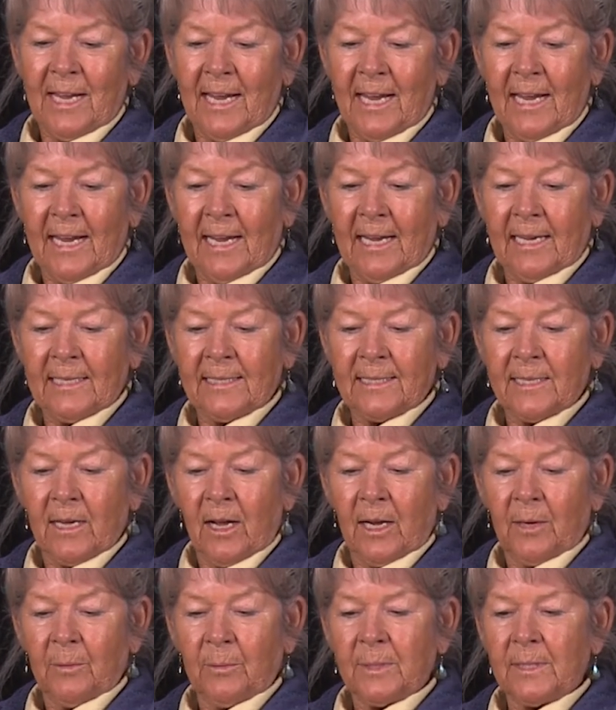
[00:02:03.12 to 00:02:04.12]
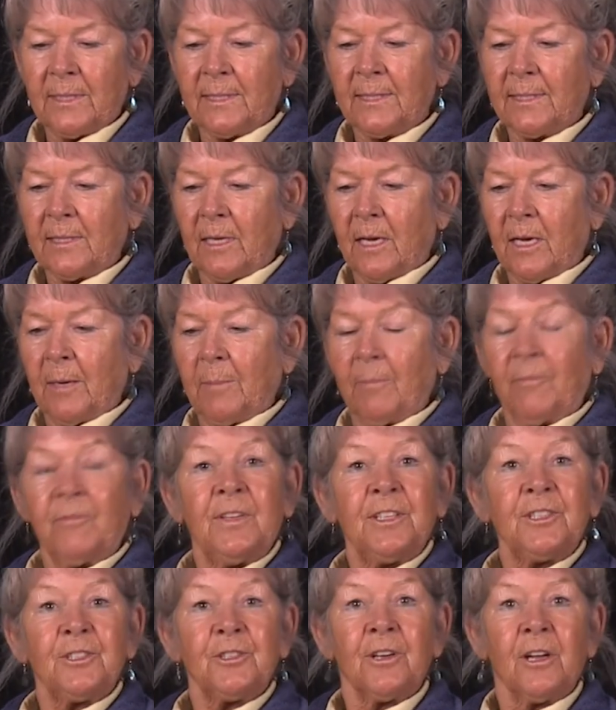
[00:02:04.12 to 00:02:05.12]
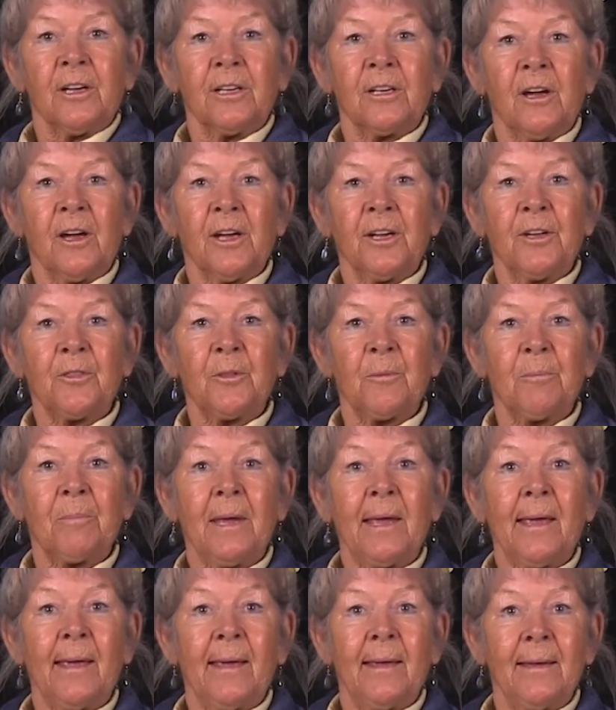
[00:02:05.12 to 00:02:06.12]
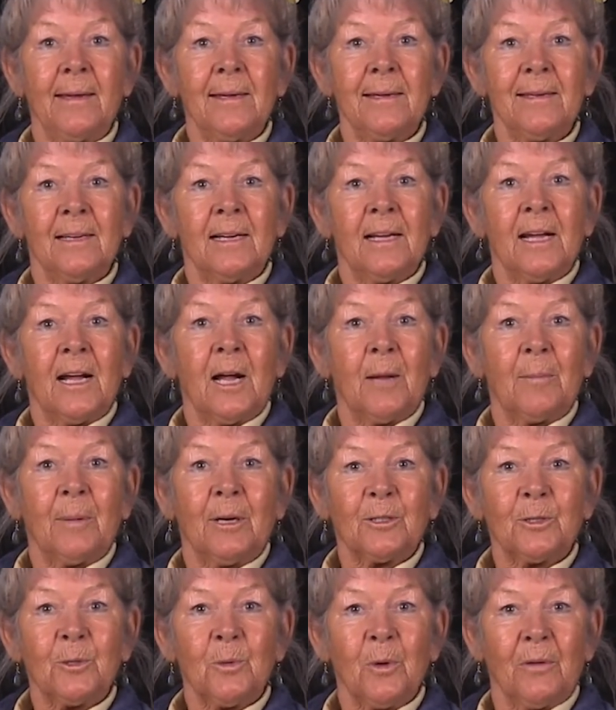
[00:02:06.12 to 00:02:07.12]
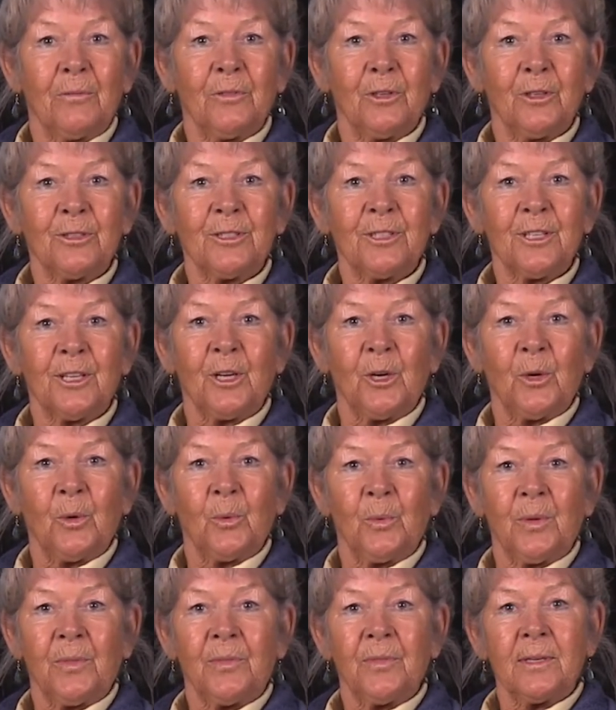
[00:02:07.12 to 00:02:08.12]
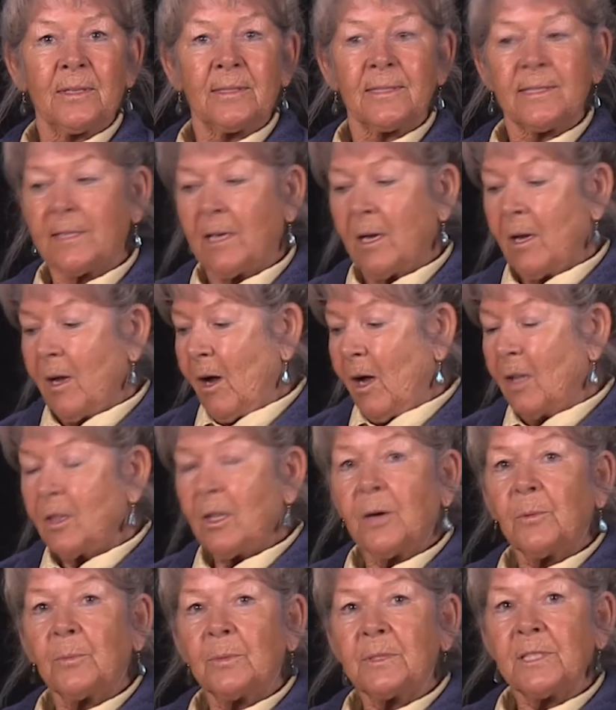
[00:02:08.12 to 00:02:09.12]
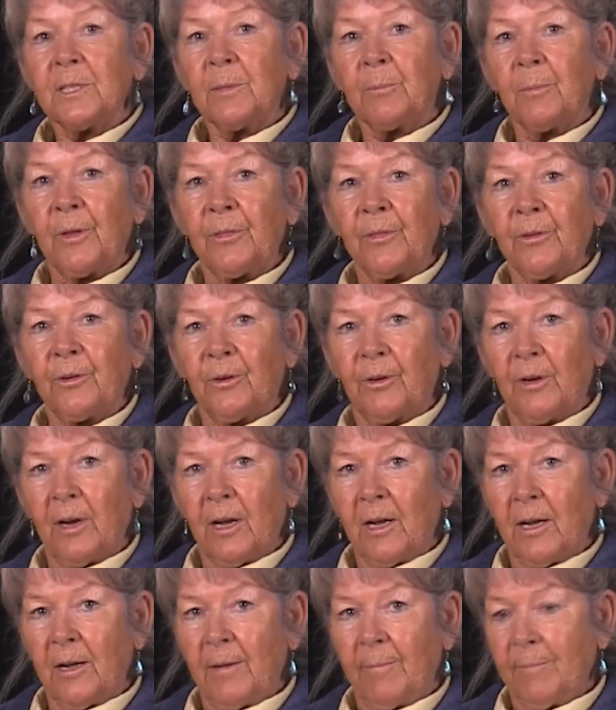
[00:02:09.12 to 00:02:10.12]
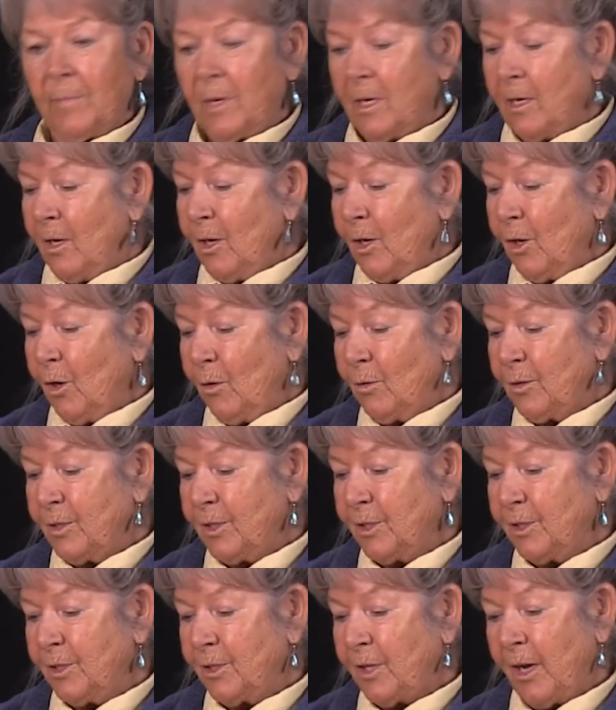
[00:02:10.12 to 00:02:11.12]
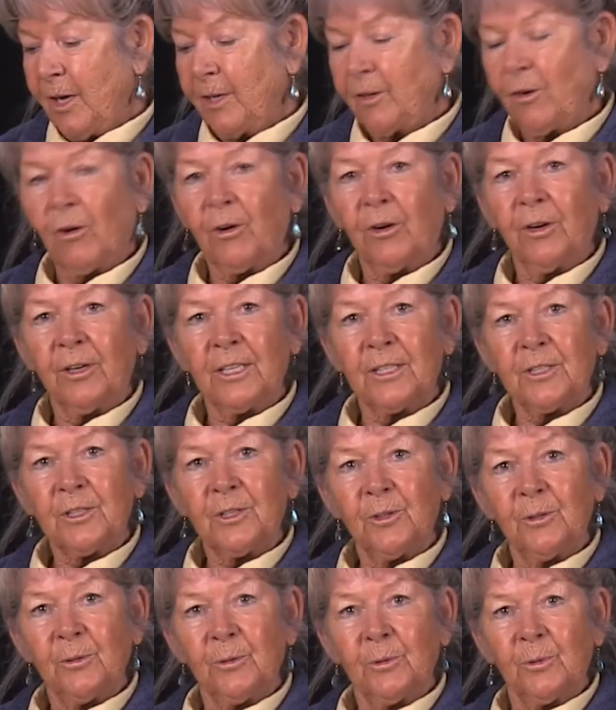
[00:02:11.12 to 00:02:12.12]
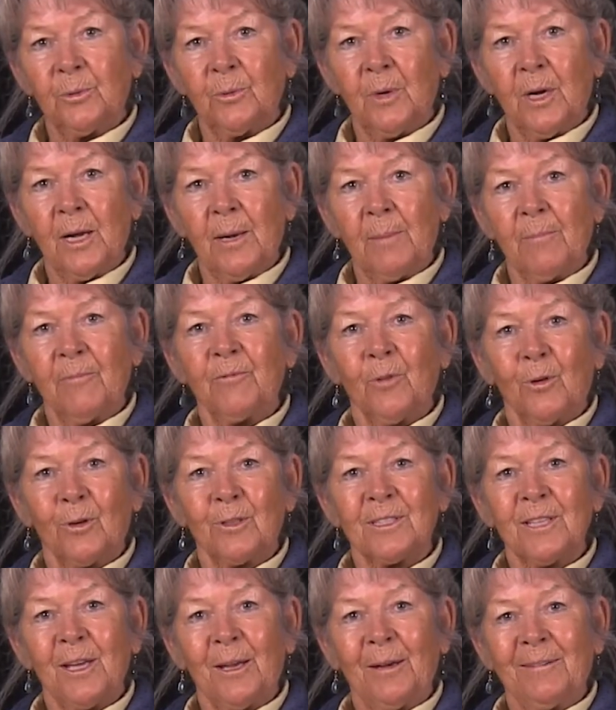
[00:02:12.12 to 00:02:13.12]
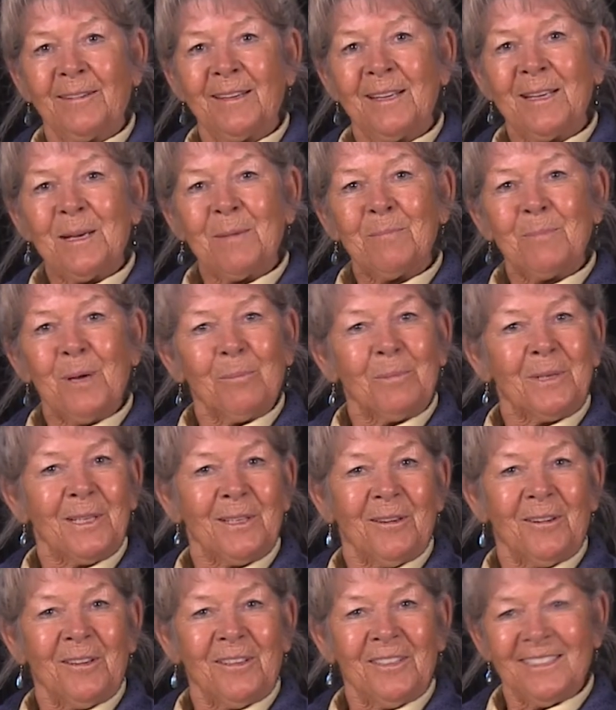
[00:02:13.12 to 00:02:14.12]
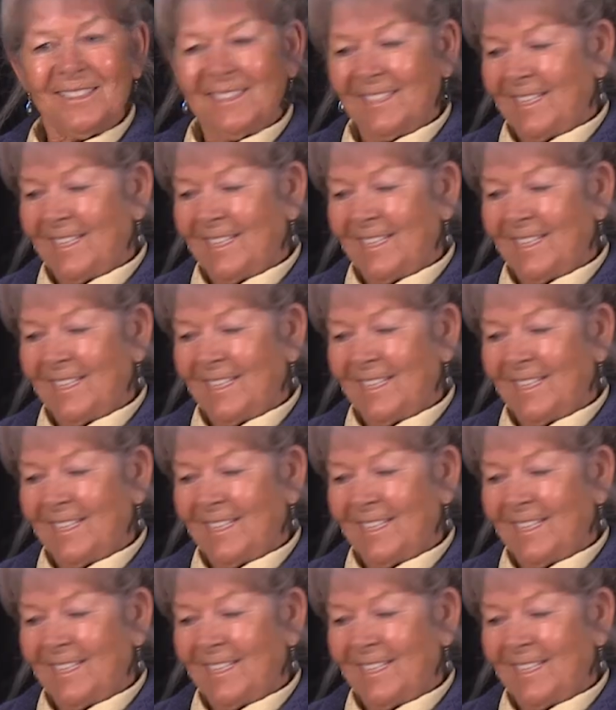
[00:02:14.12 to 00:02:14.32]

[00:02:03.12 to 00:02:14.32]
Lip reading: And I was featured on Eye on the Bay about 12 years ago with this, along with some other coastside artists who focus on pumpkin art.